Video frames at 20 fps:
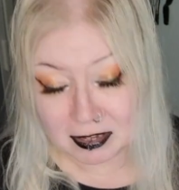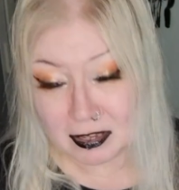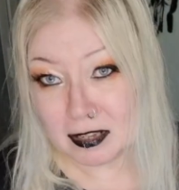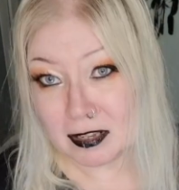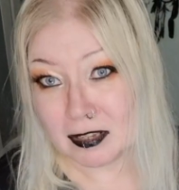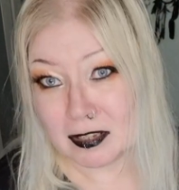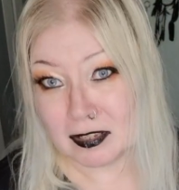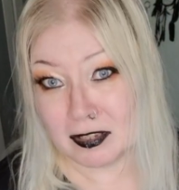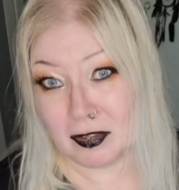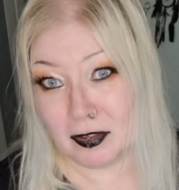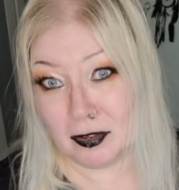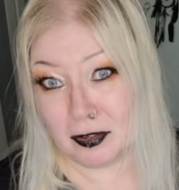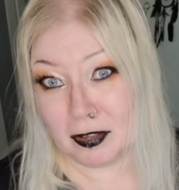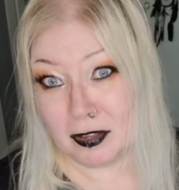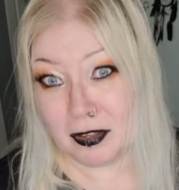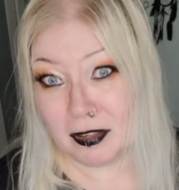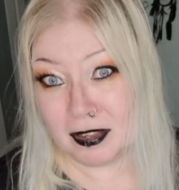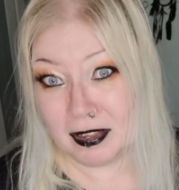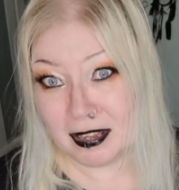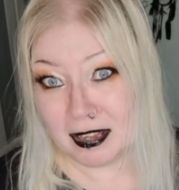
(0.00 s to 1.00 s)
So
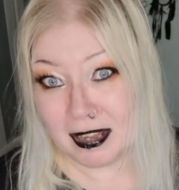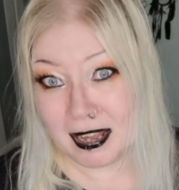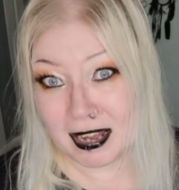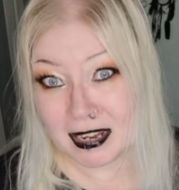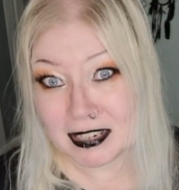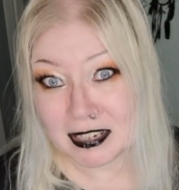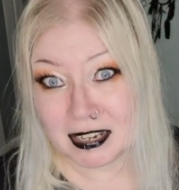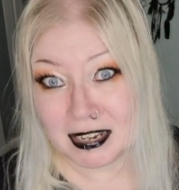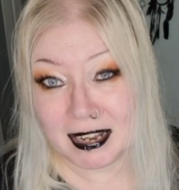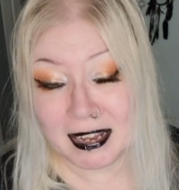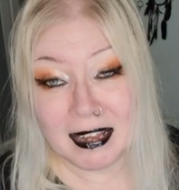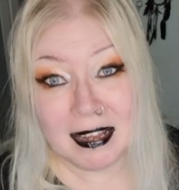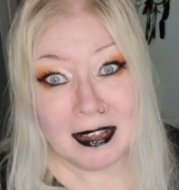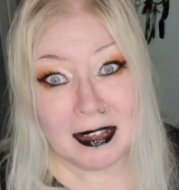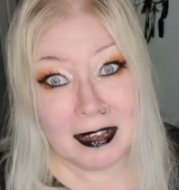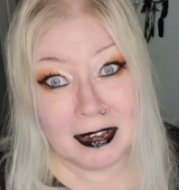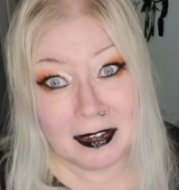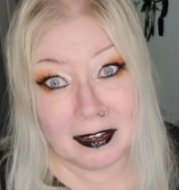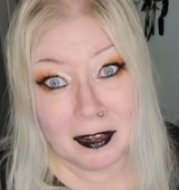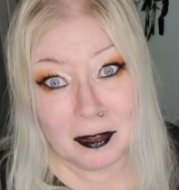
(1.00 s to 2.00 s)
actually,
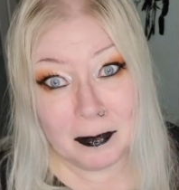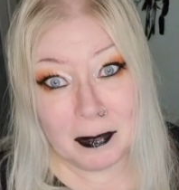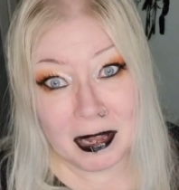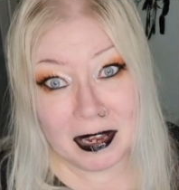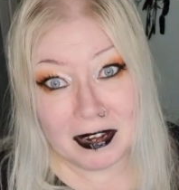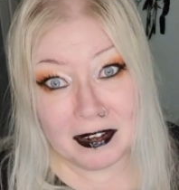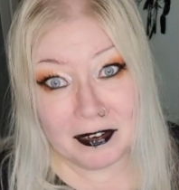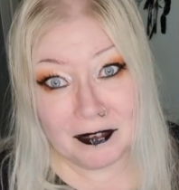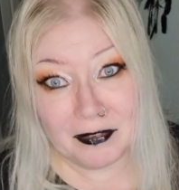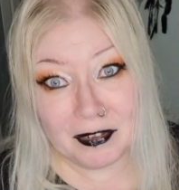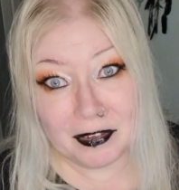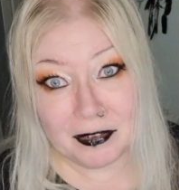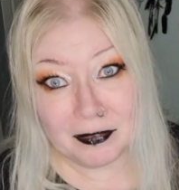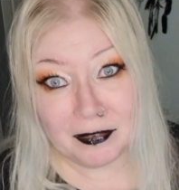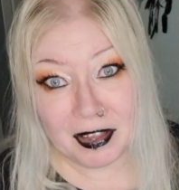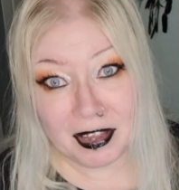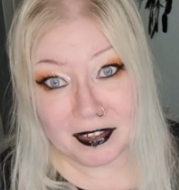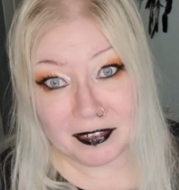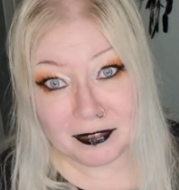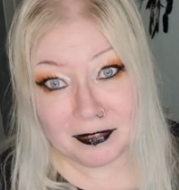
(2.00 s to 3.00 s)
no matter if it's
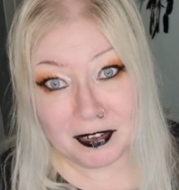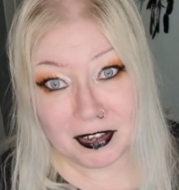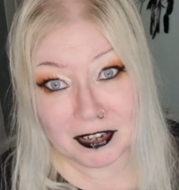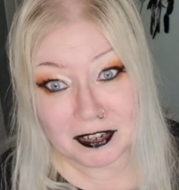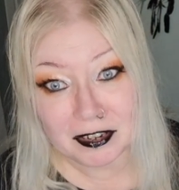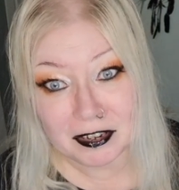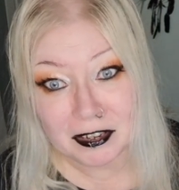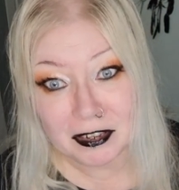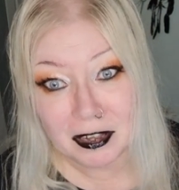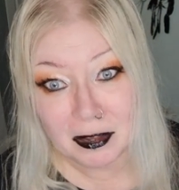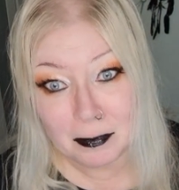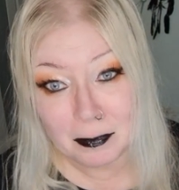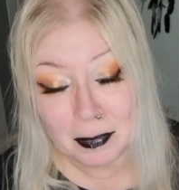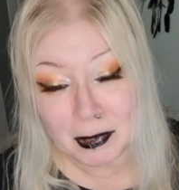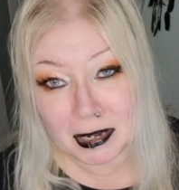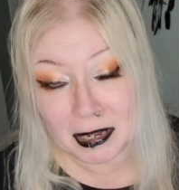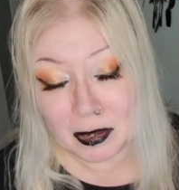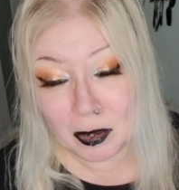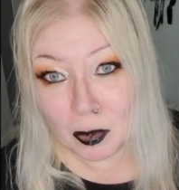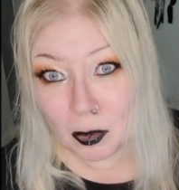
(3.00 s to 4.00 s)
fast fashion
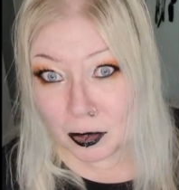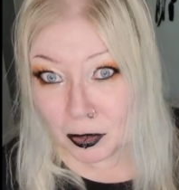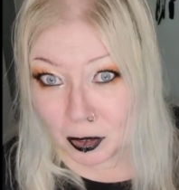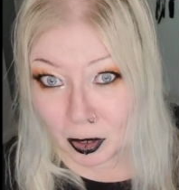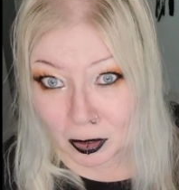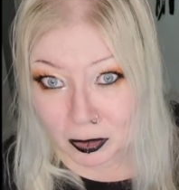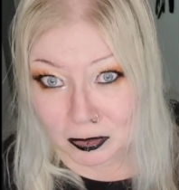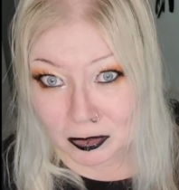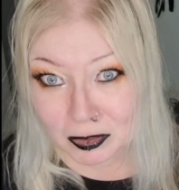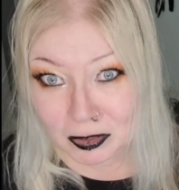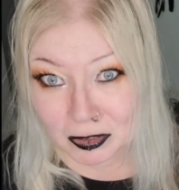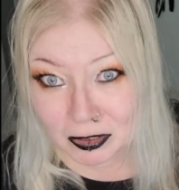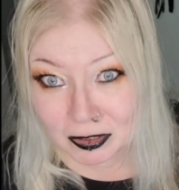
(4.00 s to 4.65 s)
company or not,